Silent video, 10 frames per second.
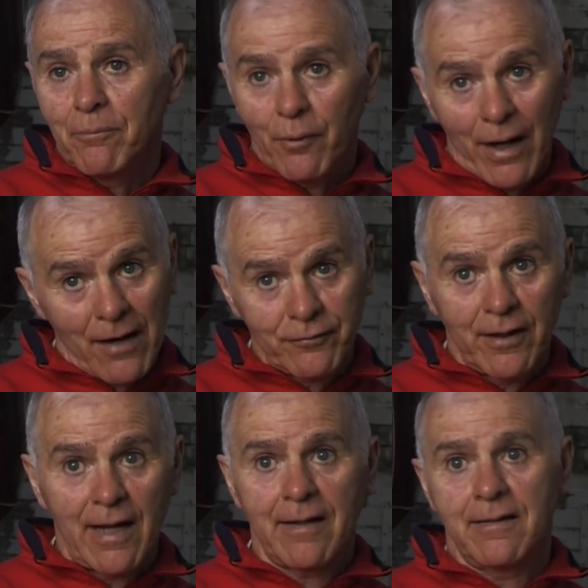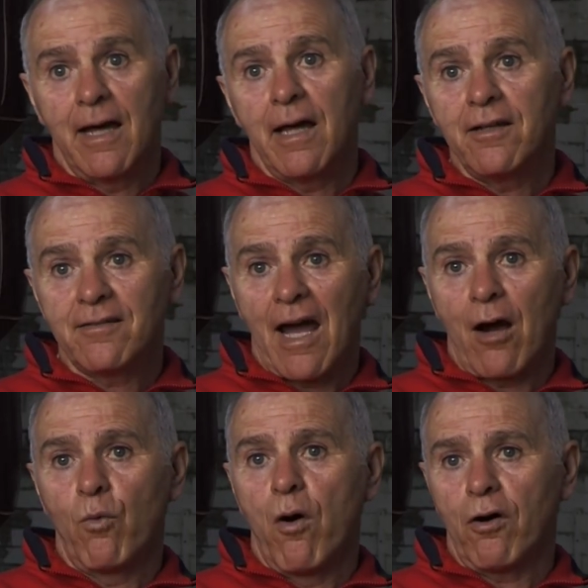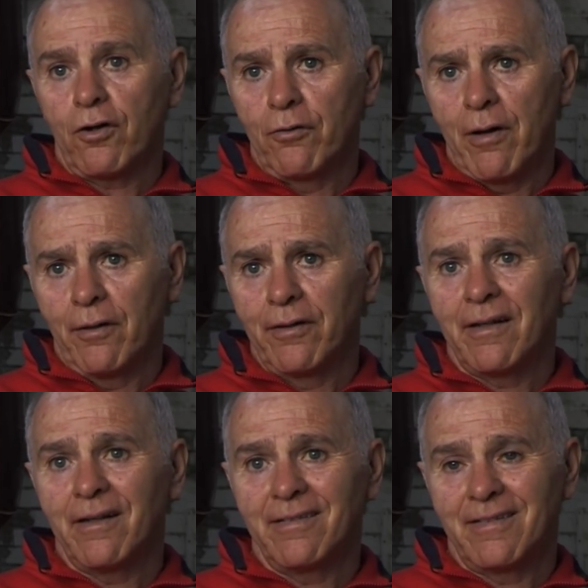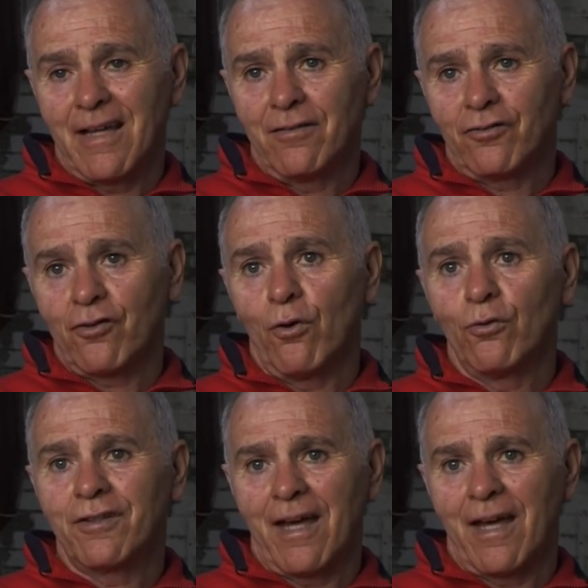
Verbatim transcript: But after that then, he started walking around at 10 stone,